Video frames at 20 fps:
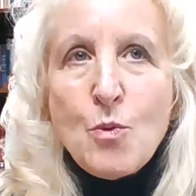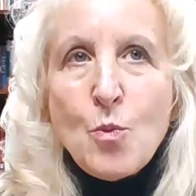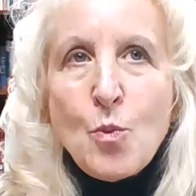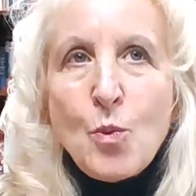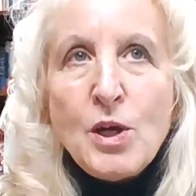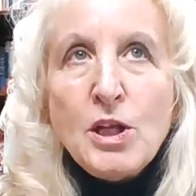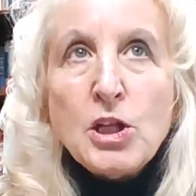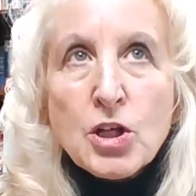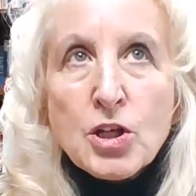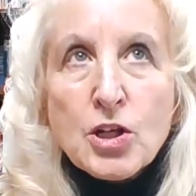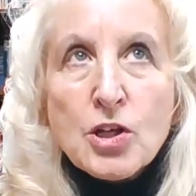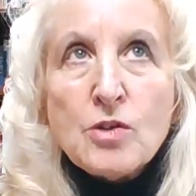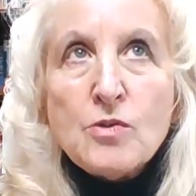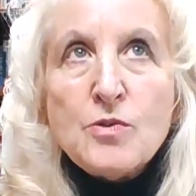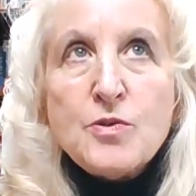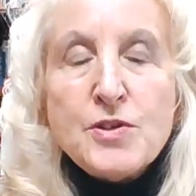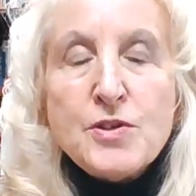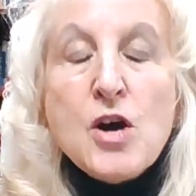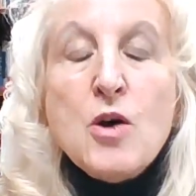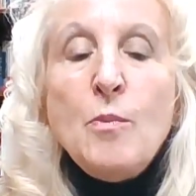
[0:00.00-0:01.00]
we learn
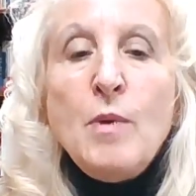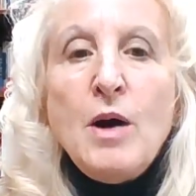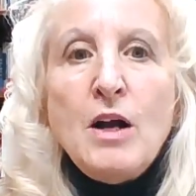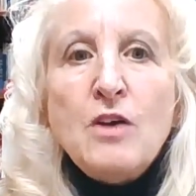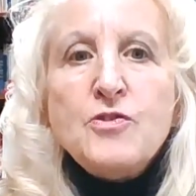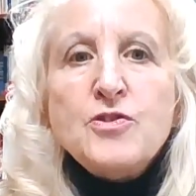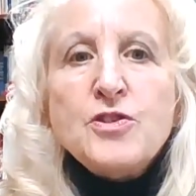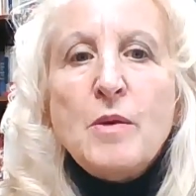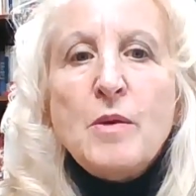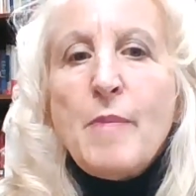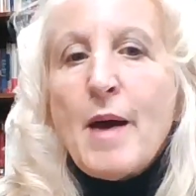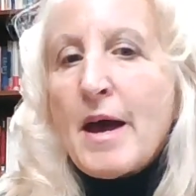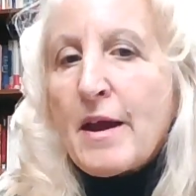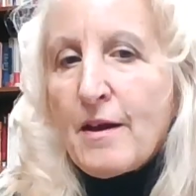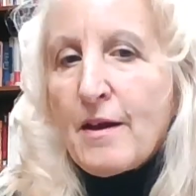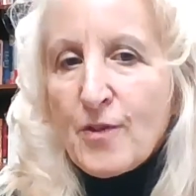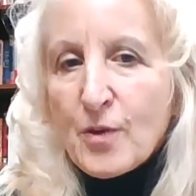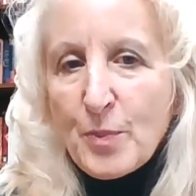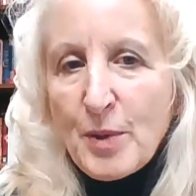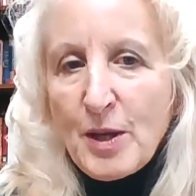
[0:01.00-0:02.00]
so much about
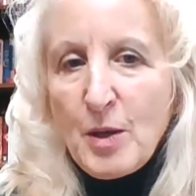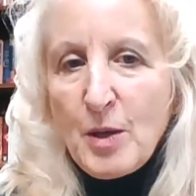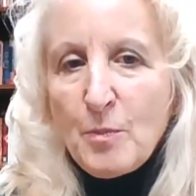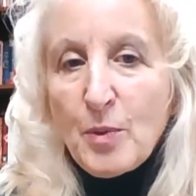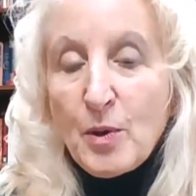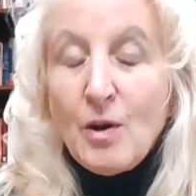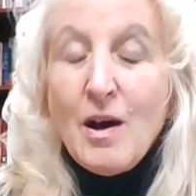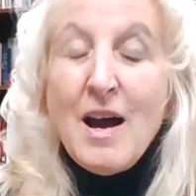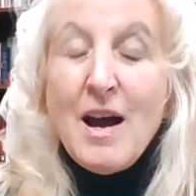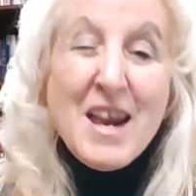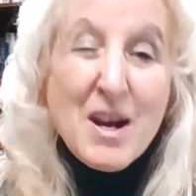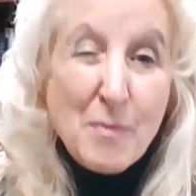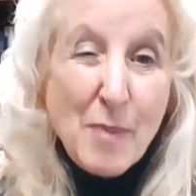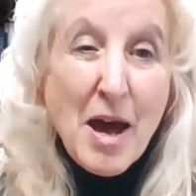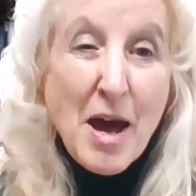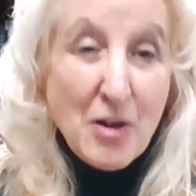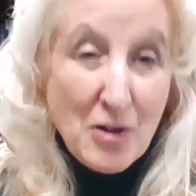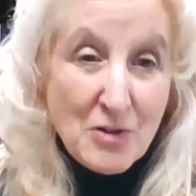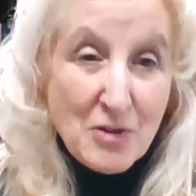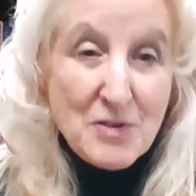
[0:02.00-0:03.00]
other people and
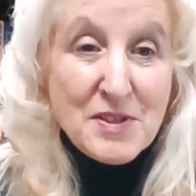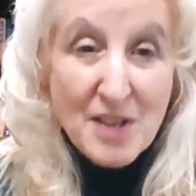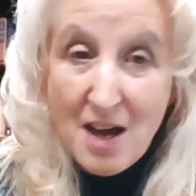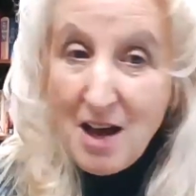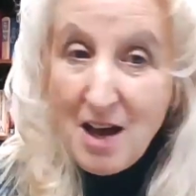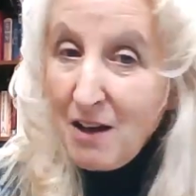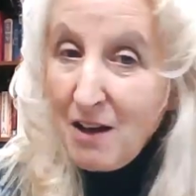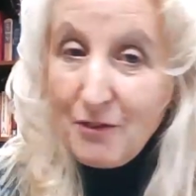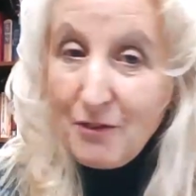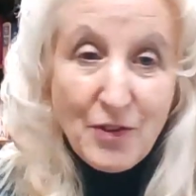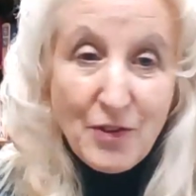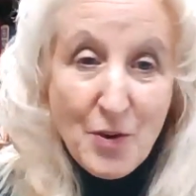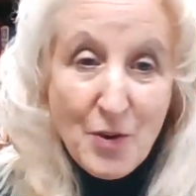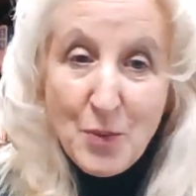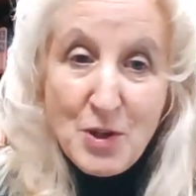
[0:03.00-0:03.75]
about ourselves that we